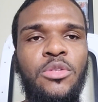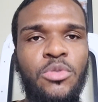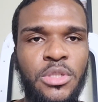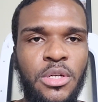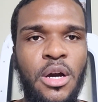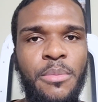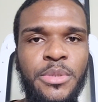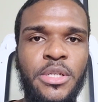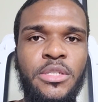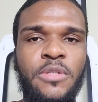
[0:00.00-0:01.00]
thoughts in the
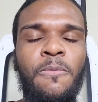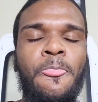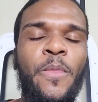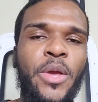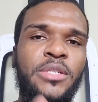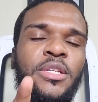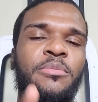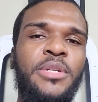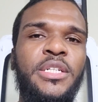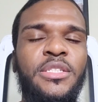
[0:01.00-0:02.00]
comment section. Y'all stay
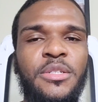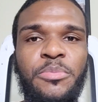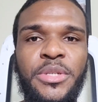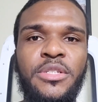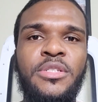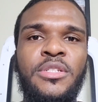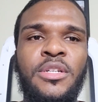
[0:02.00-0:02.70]
blessed. Peace.